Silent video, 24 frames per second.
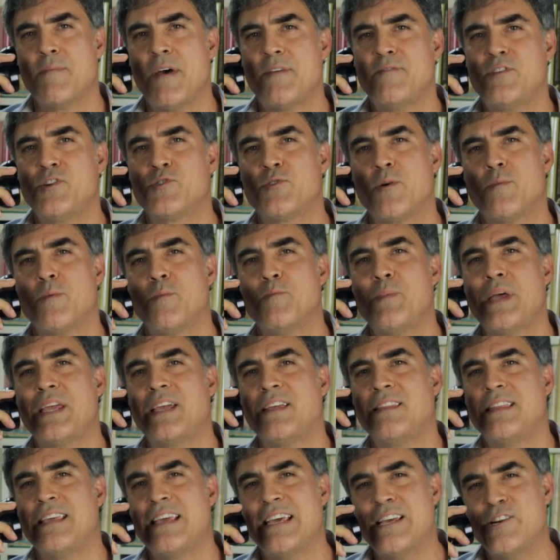I'm having trouble
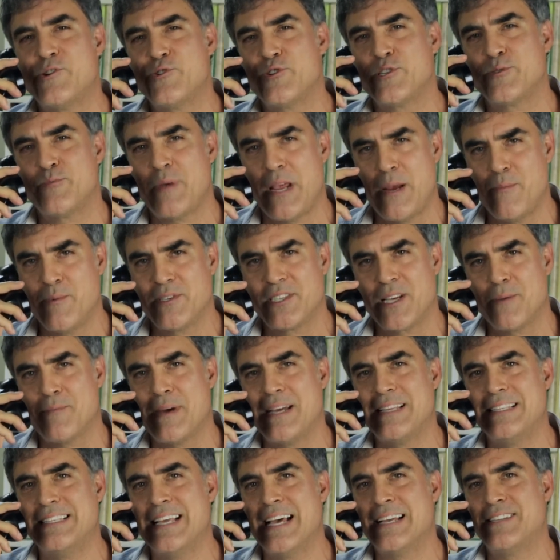making the interest payments
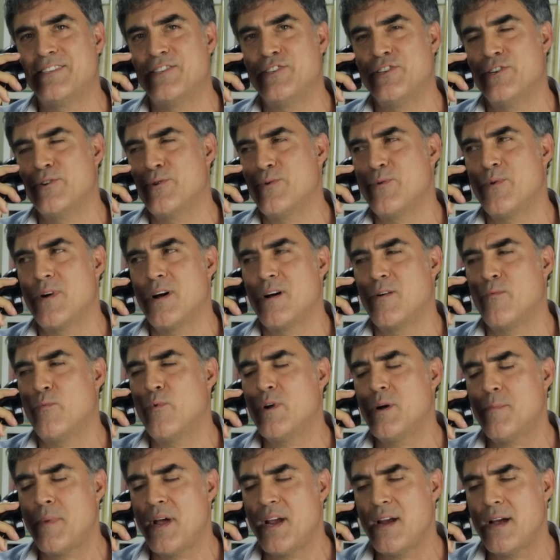on my debt to you.
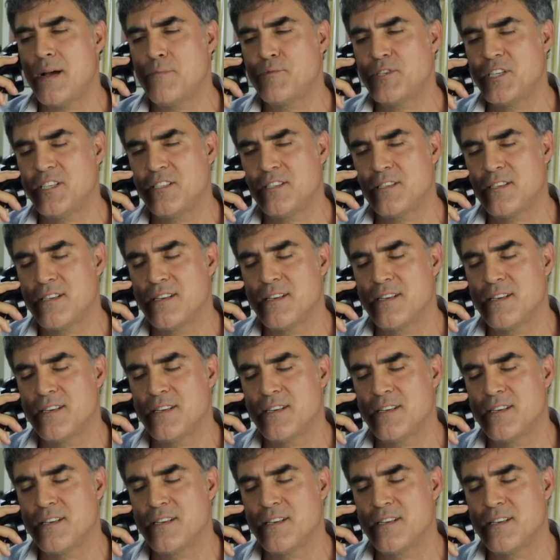What are my options?